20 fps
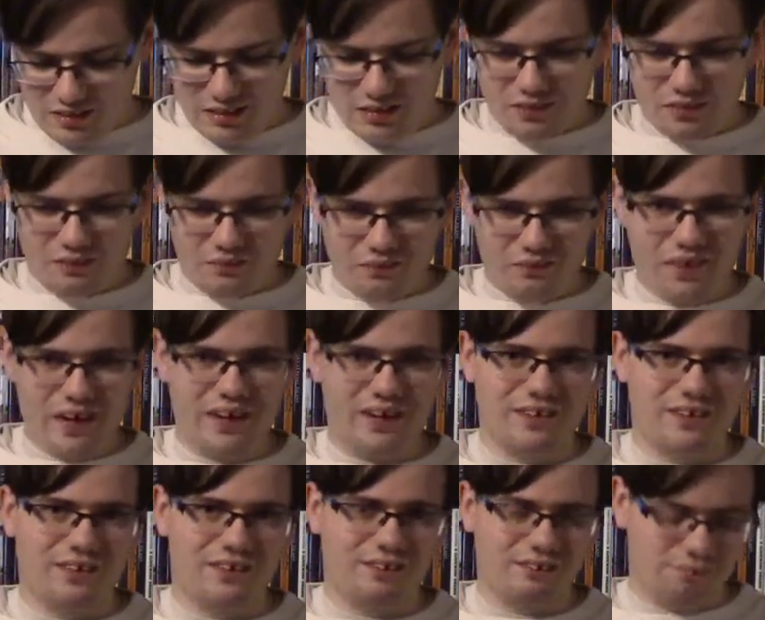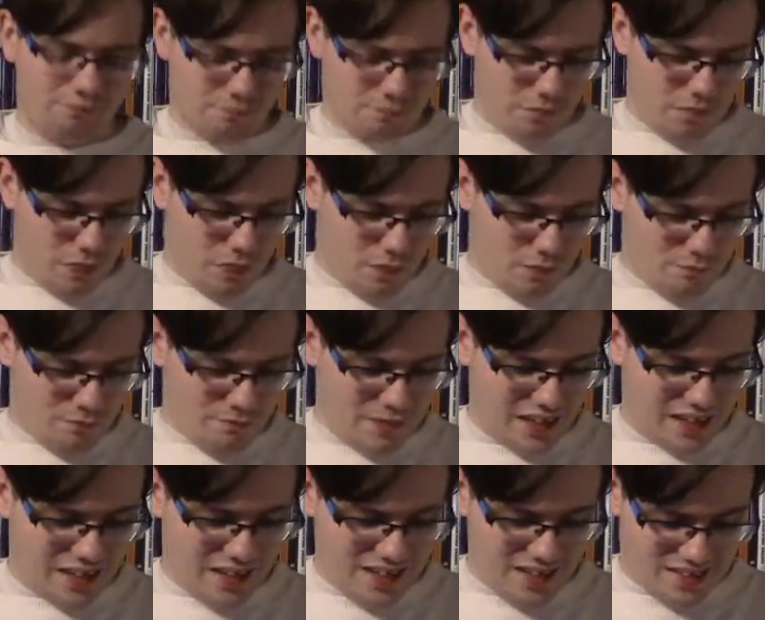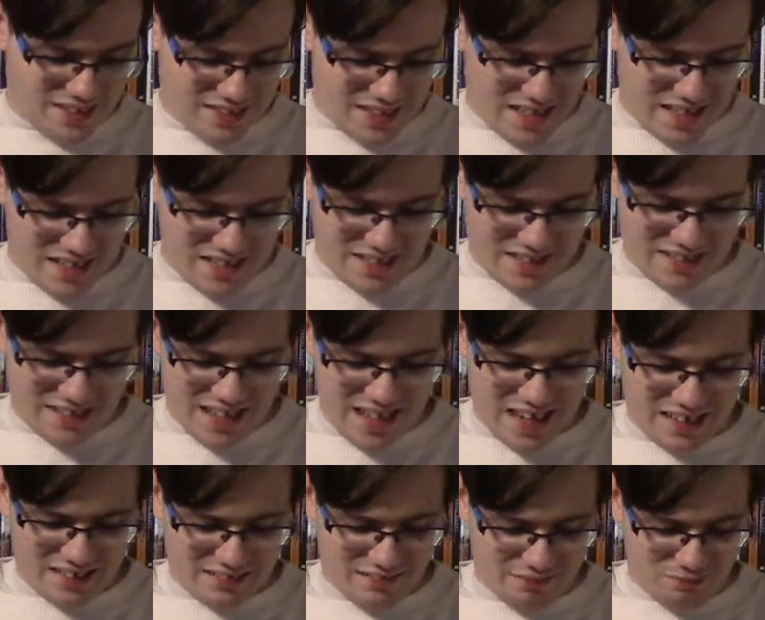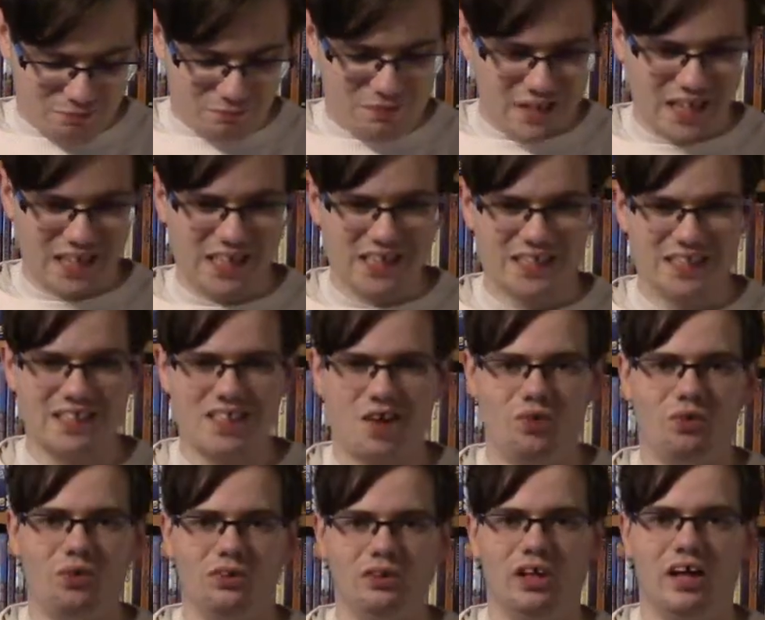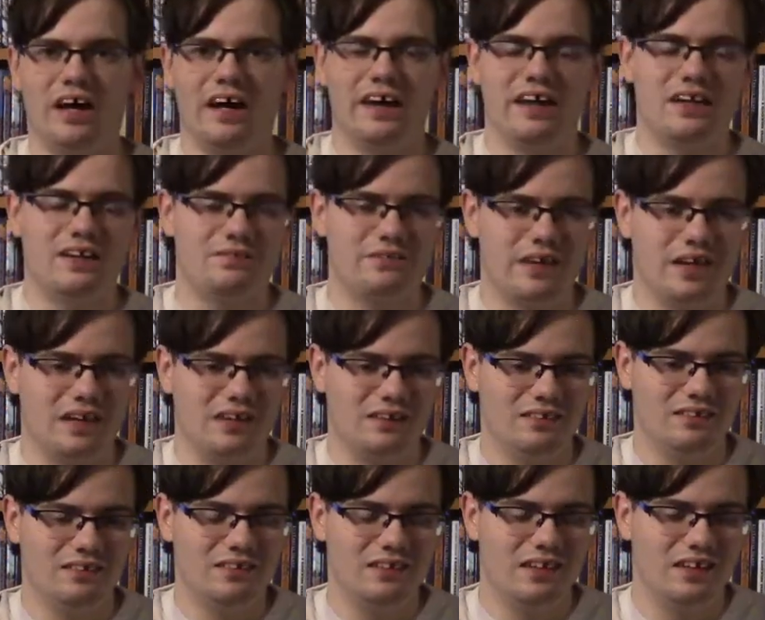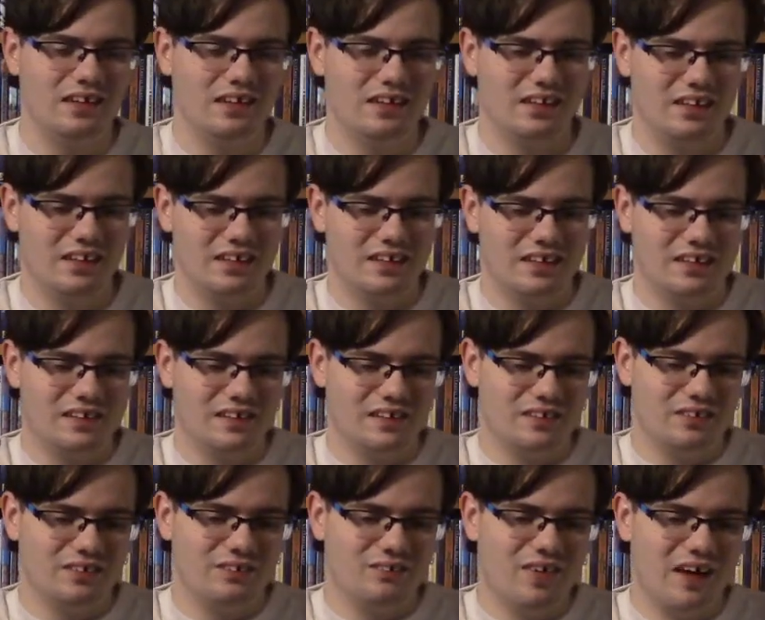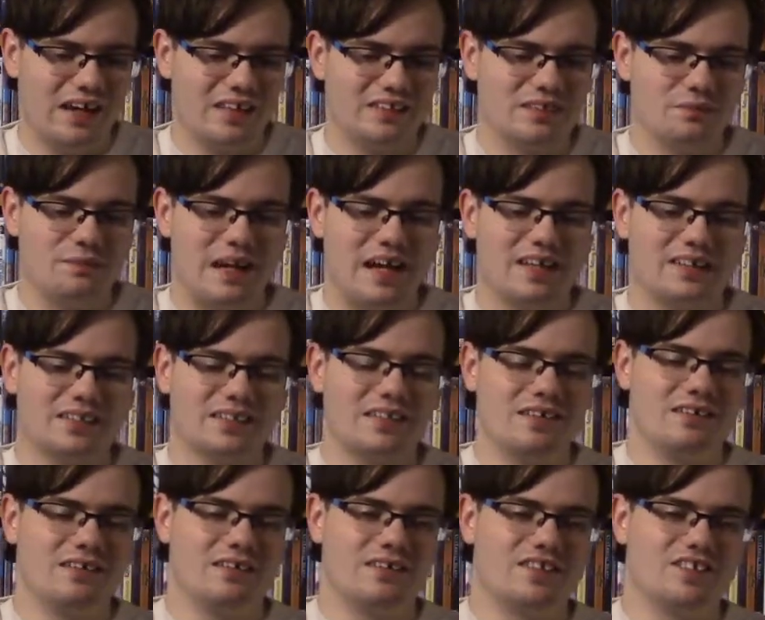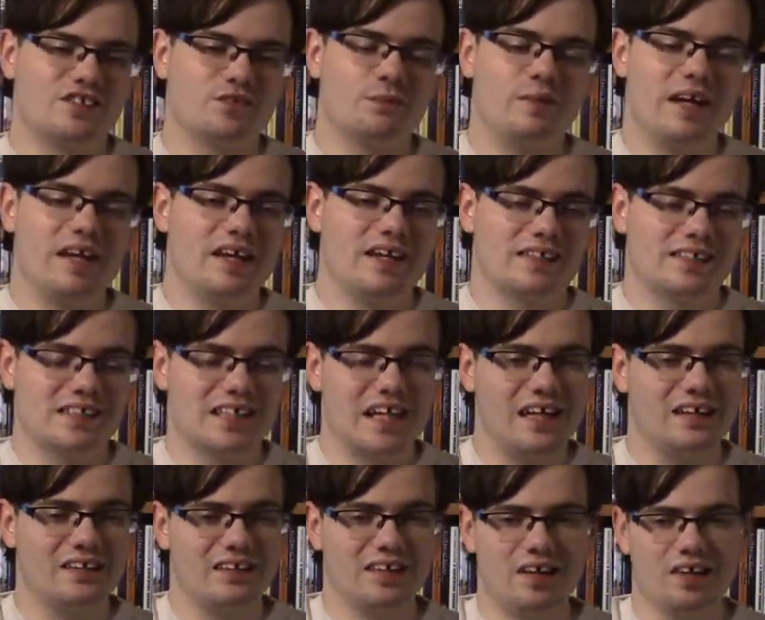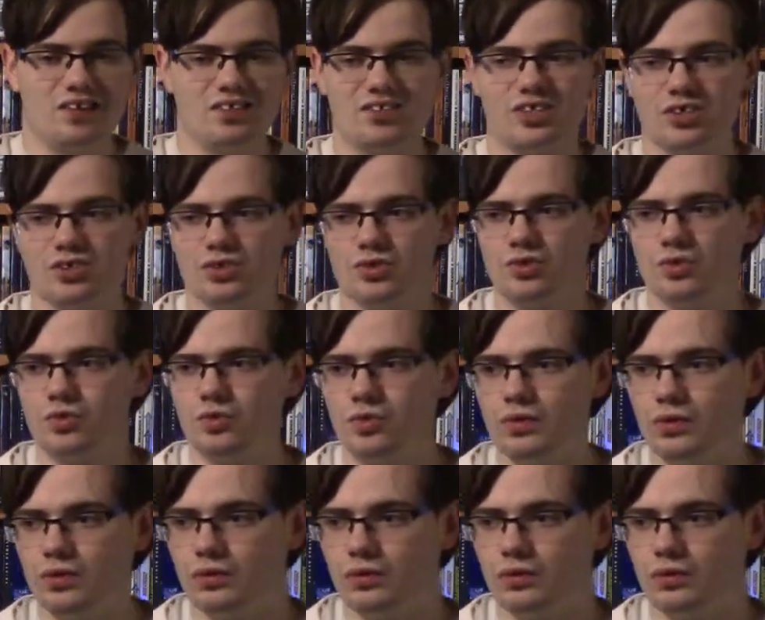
Where Mickey says that Mick is still alive and winds up asking Smitty and Sandy to,